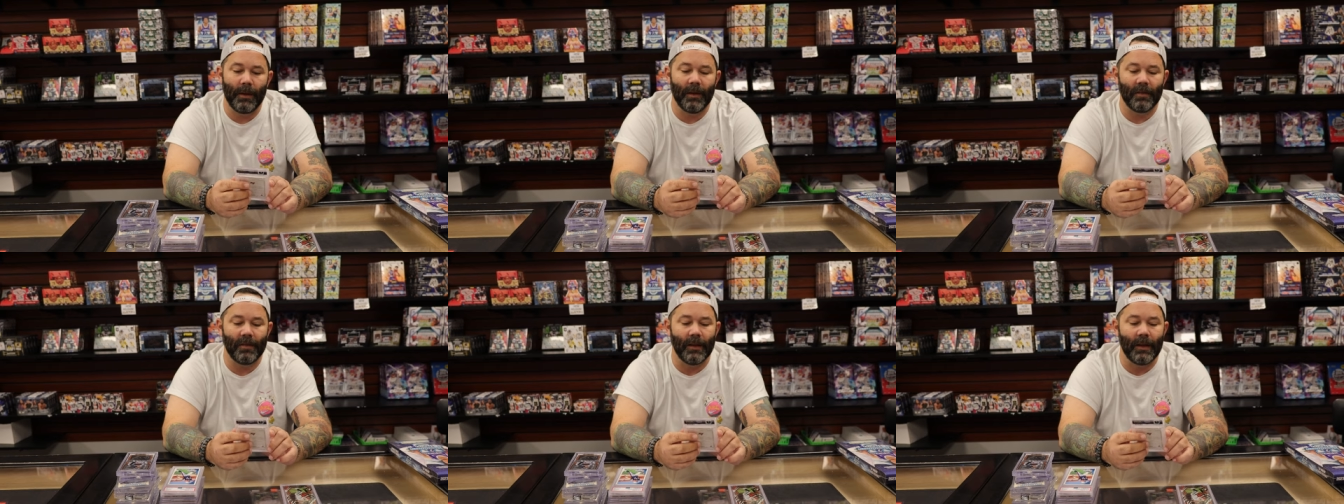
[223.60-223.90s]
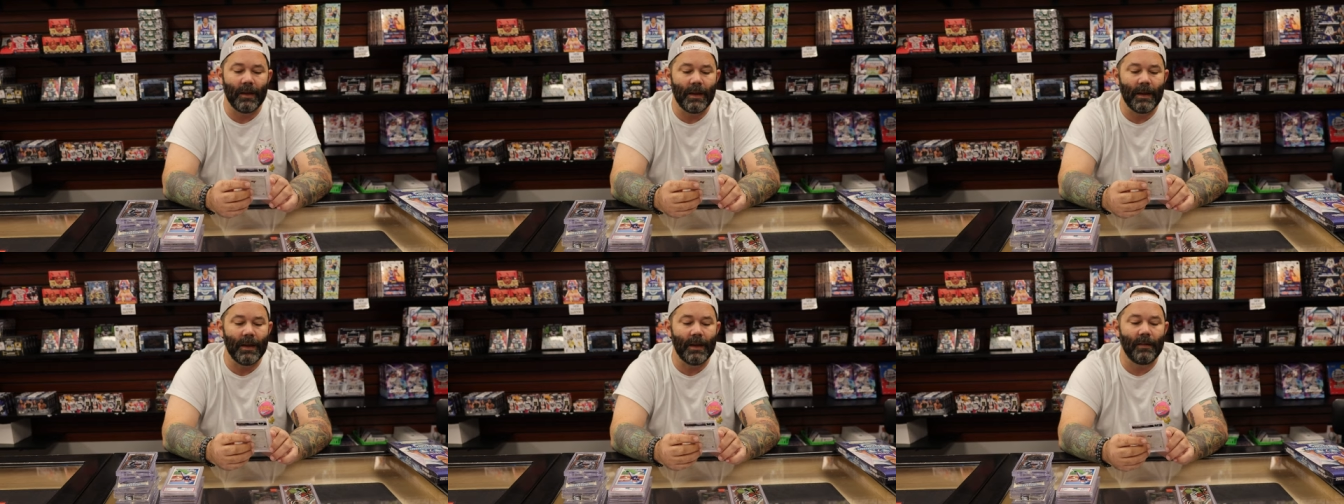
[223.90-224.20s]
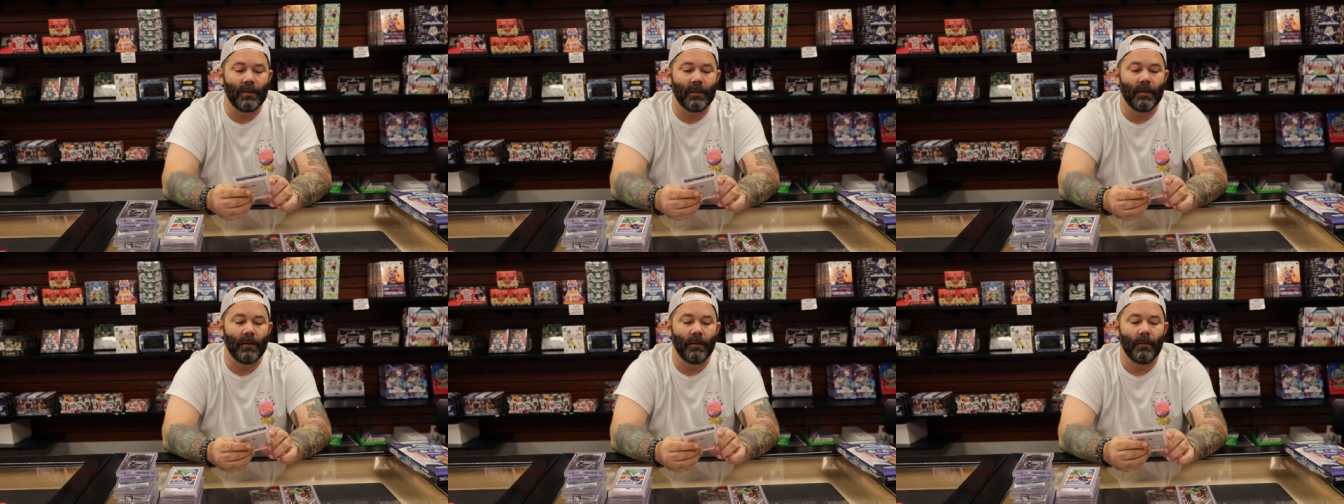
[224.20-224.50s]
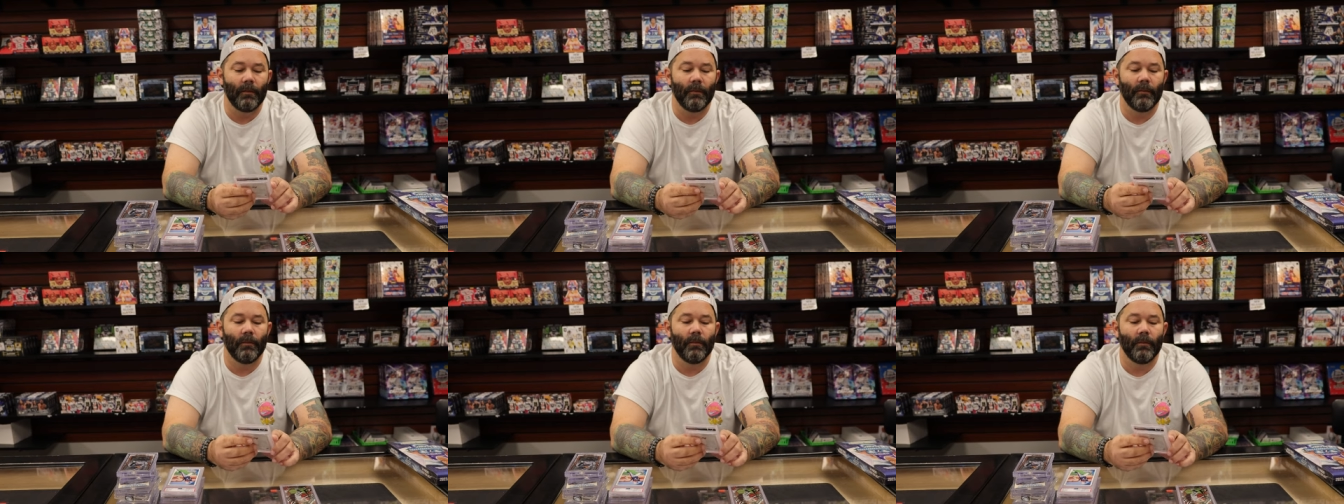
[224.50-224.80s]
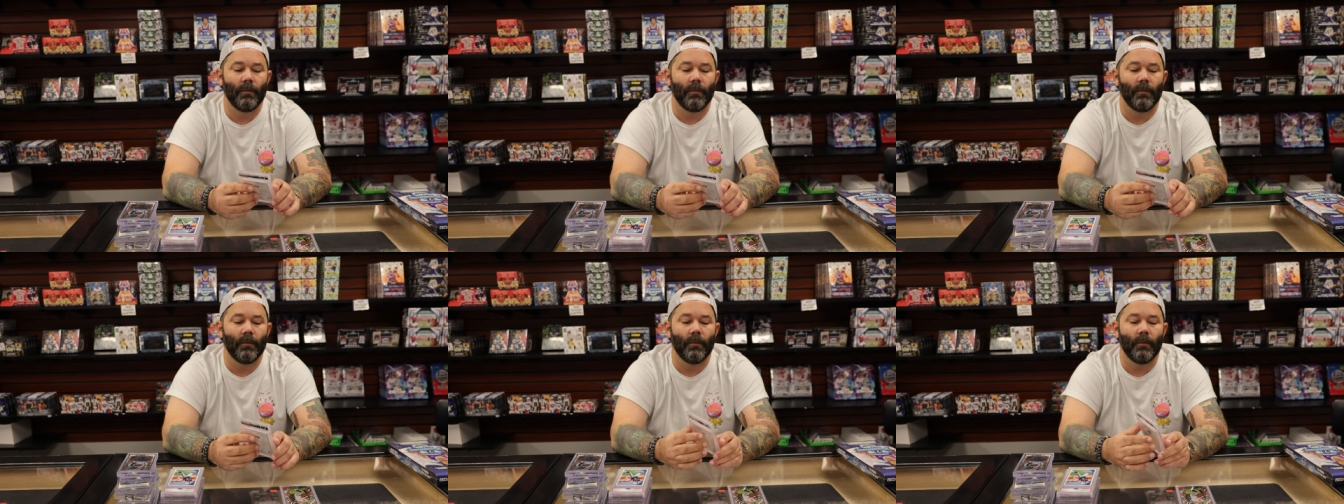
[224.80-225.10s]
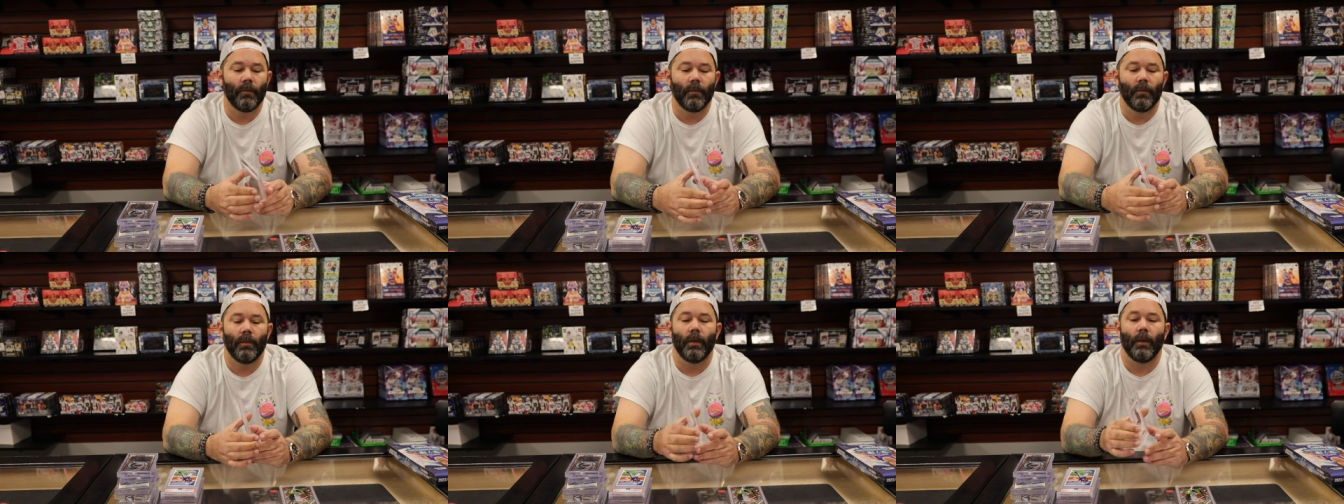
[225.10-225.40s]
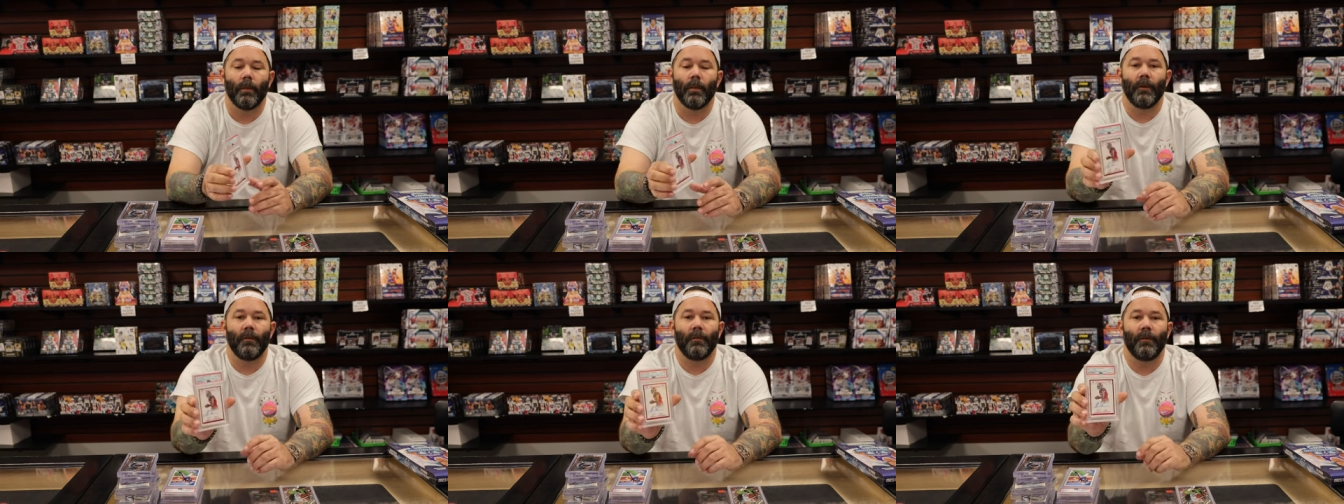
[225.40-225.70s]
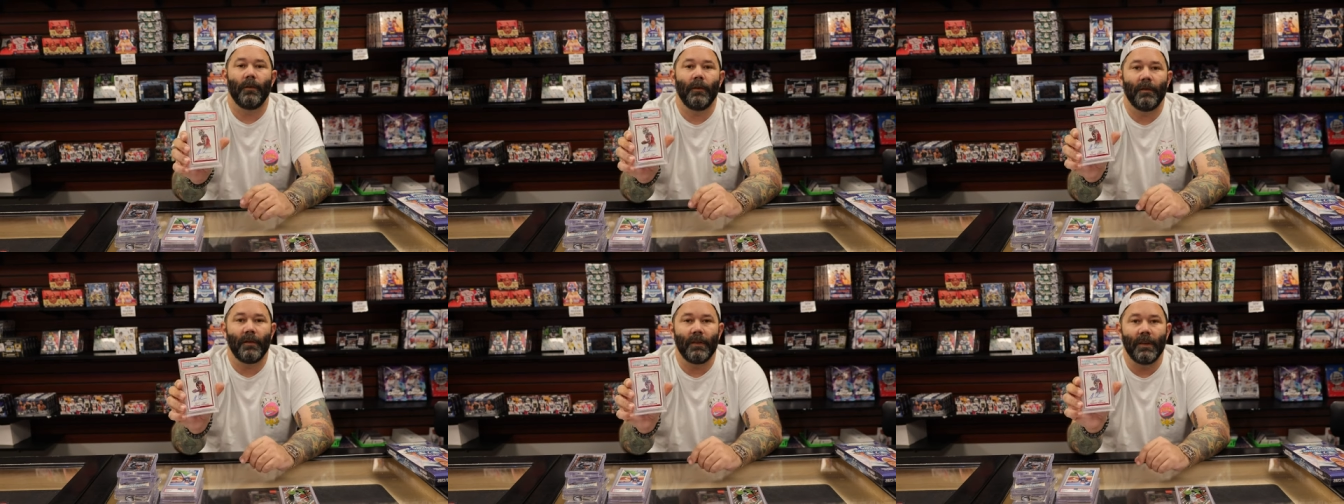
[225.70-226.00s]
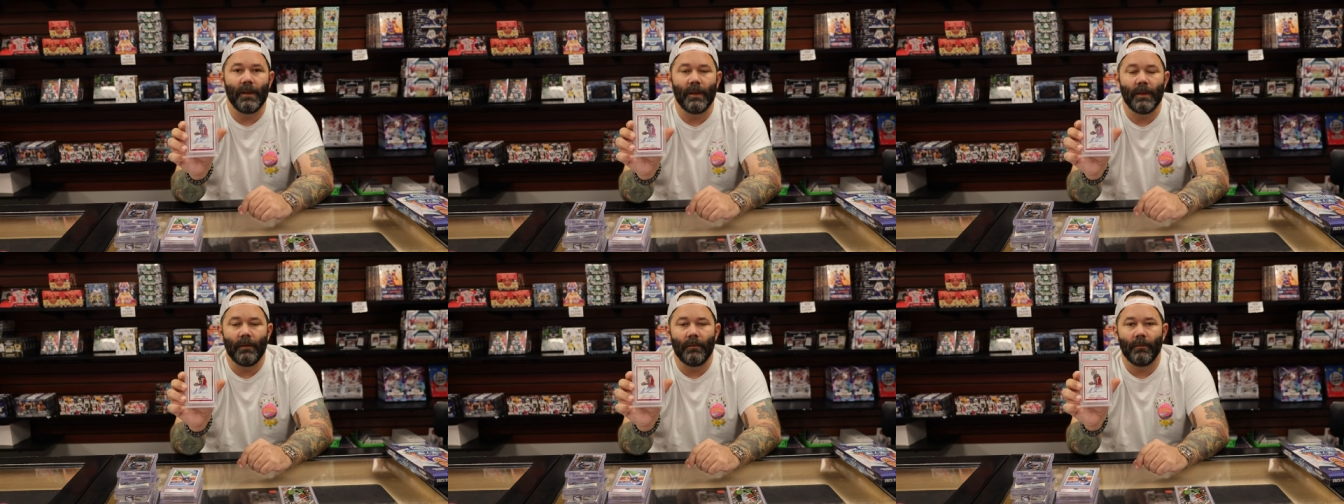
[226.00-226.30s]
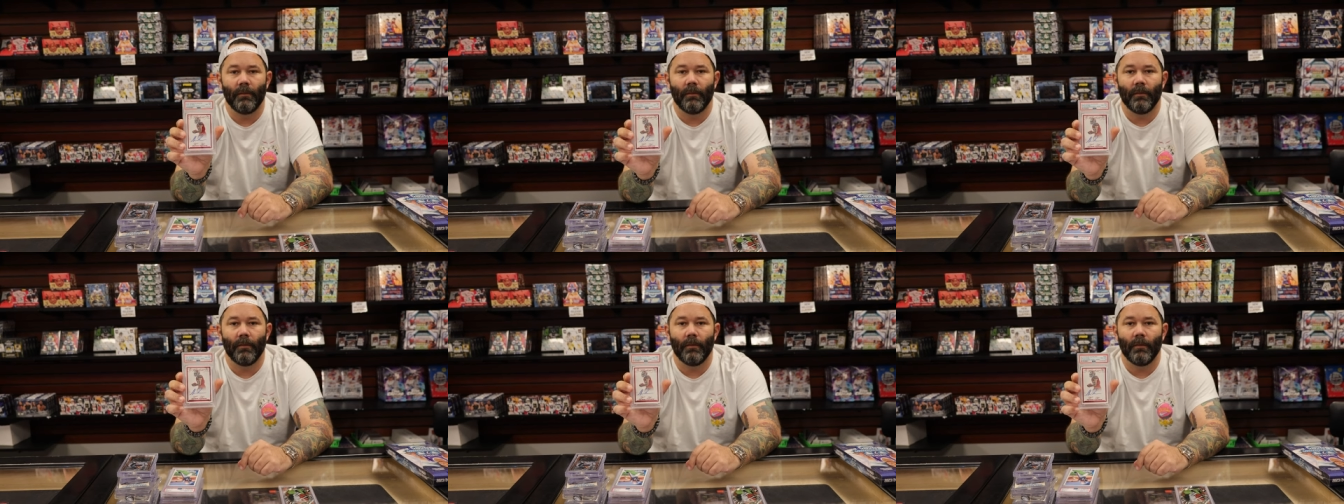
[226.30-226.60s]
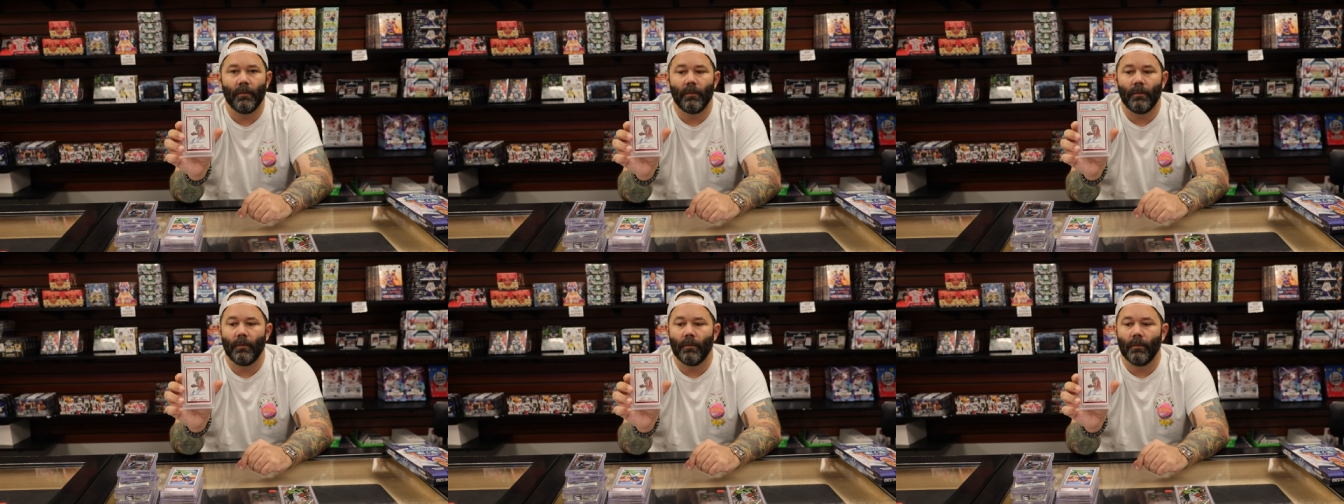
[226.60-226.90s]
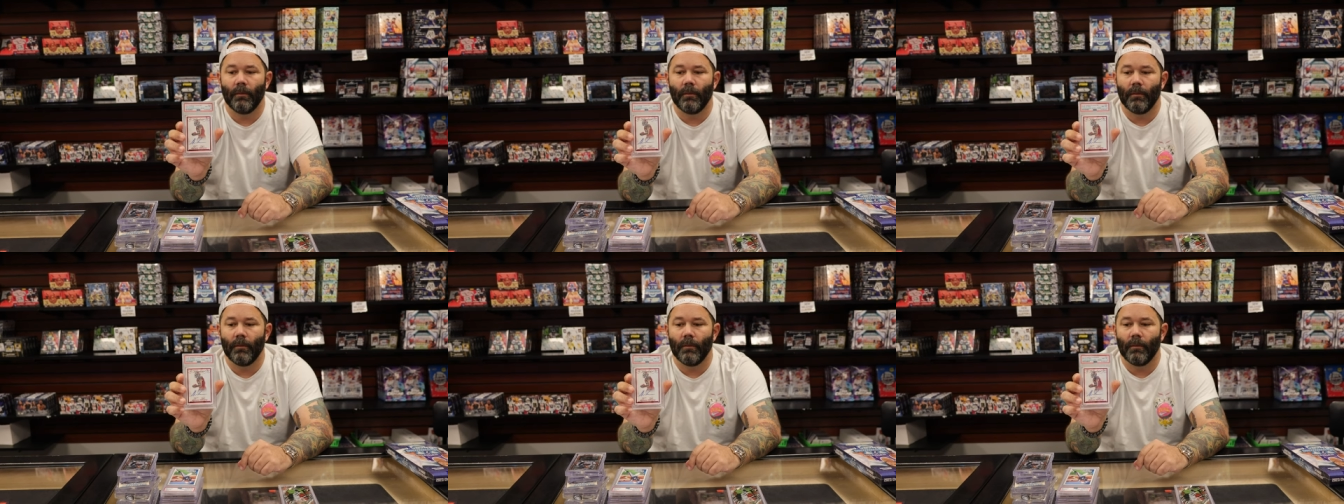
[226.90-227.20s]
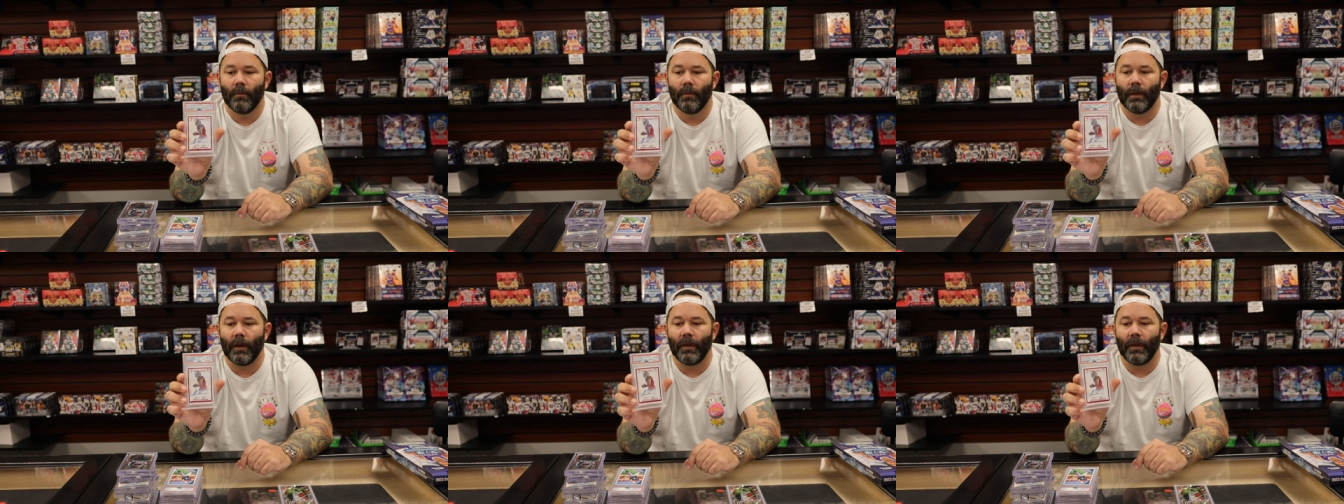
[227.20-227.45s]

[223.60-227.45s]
PSA 8, number to 15.